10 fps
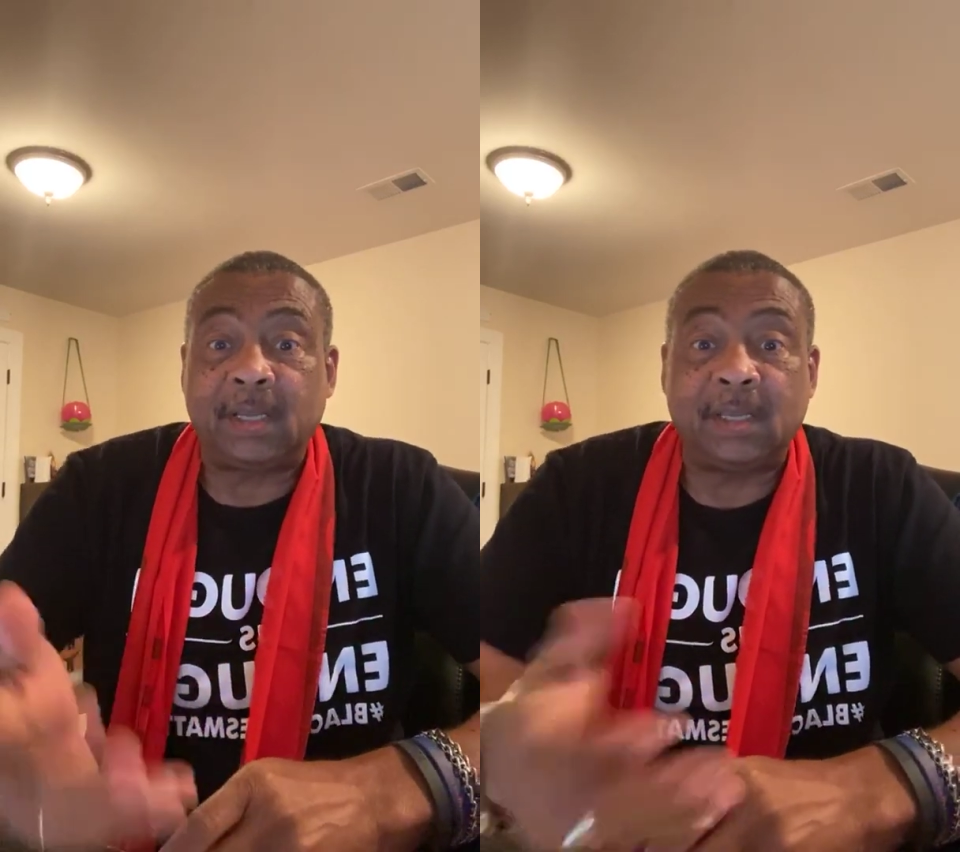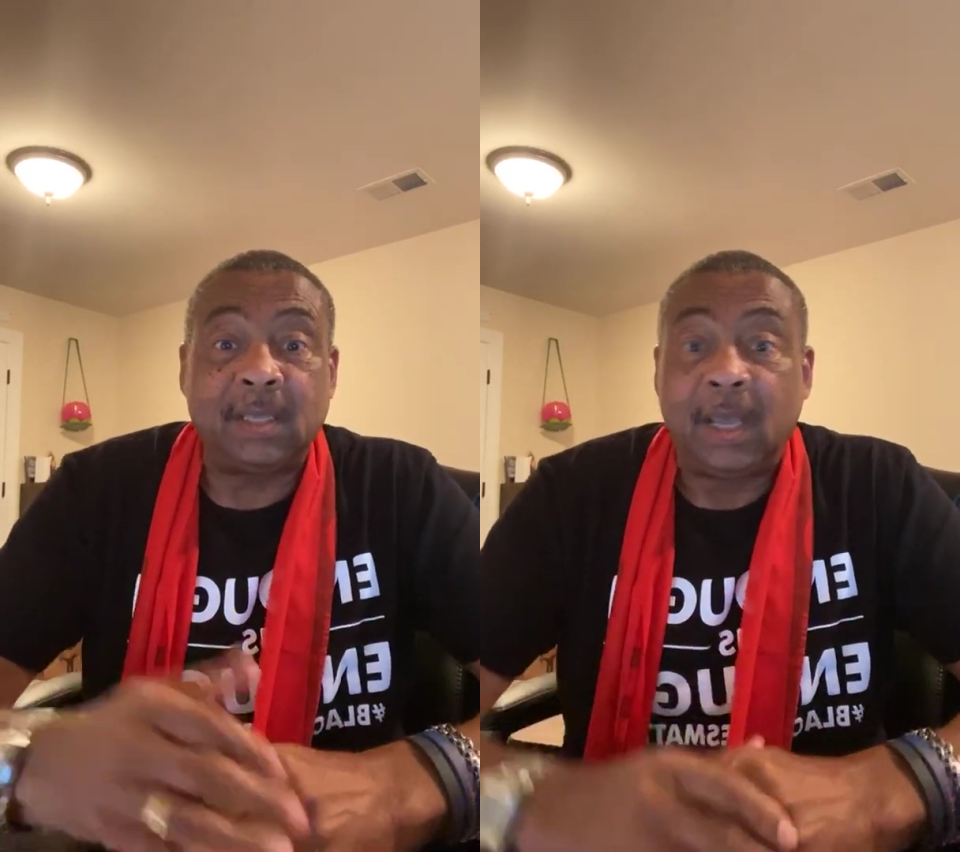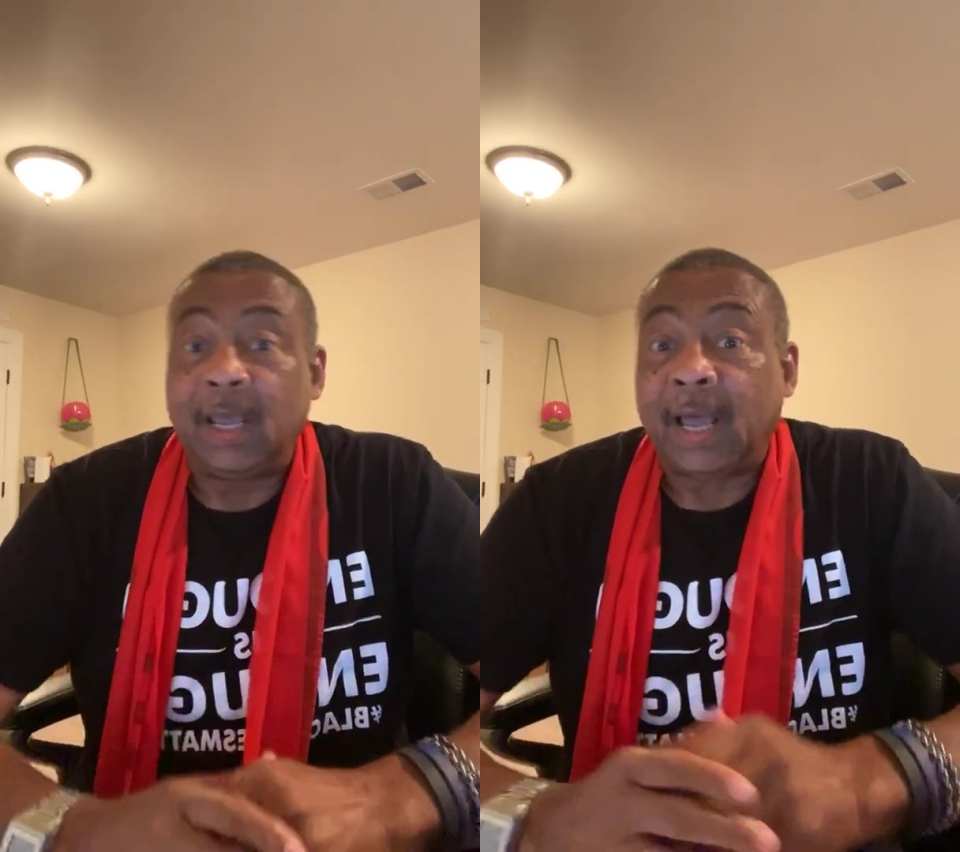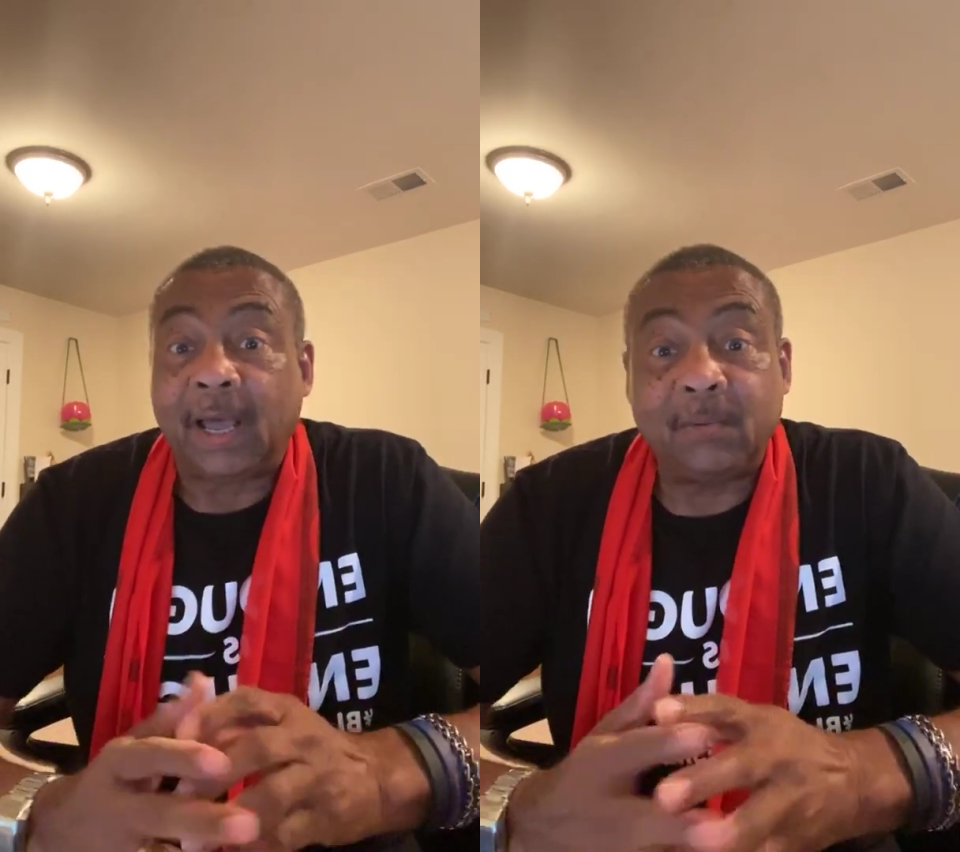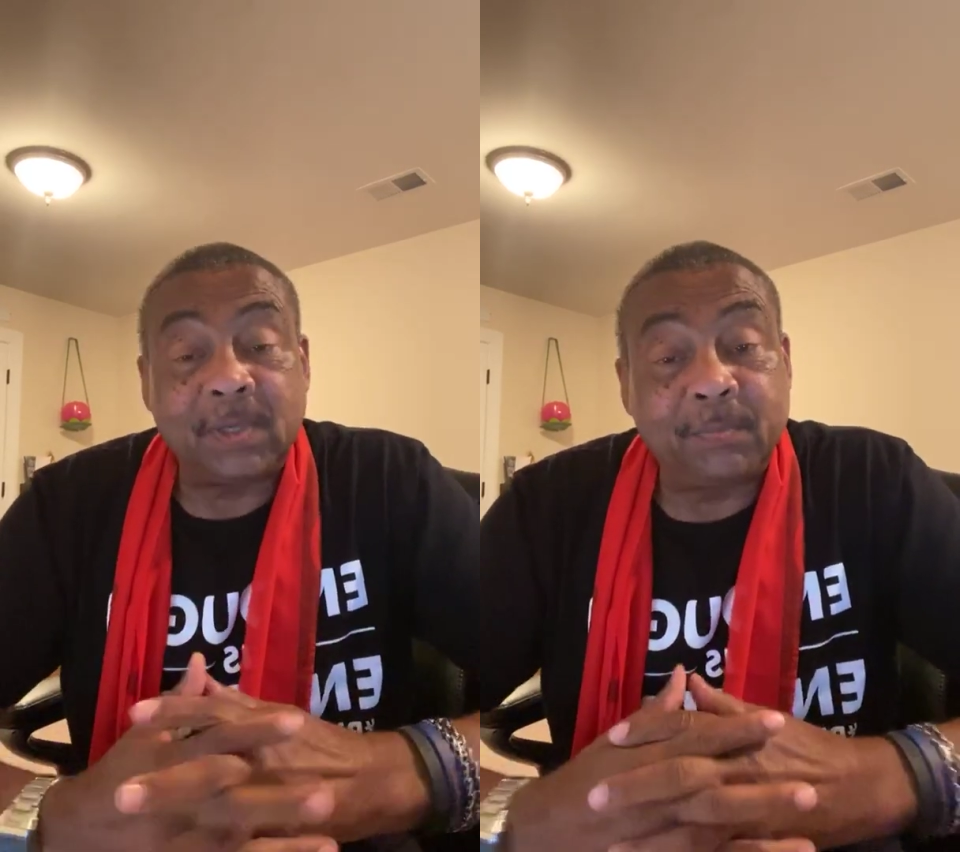The kids,
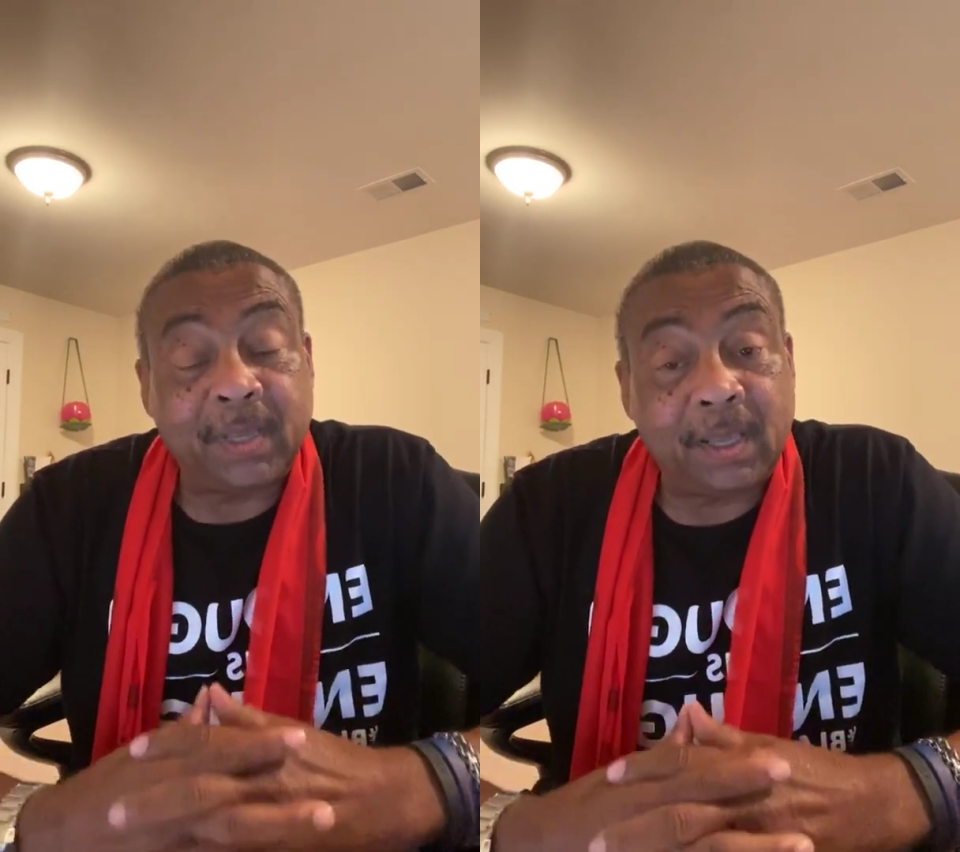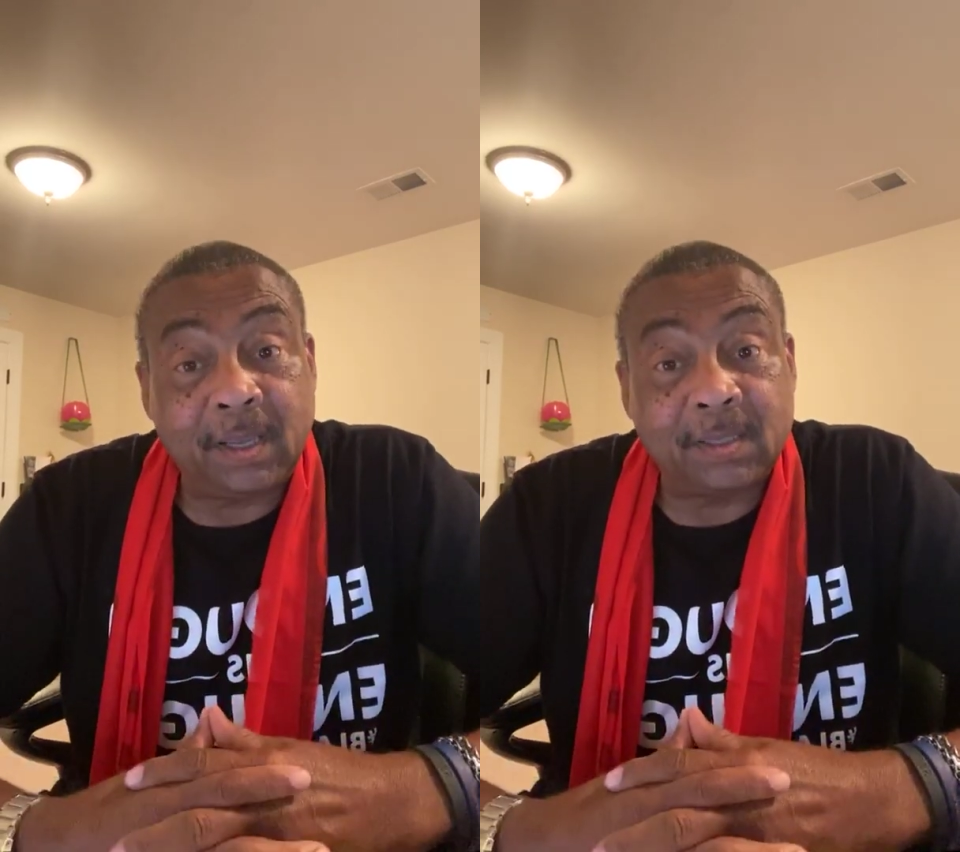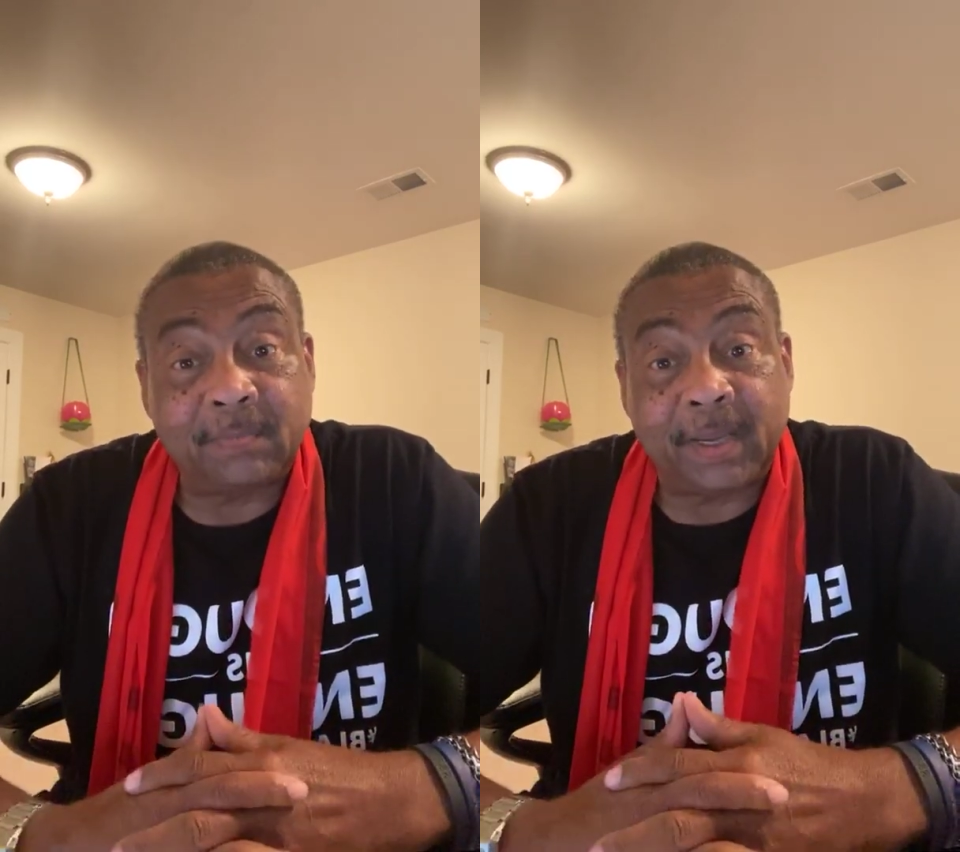them kids,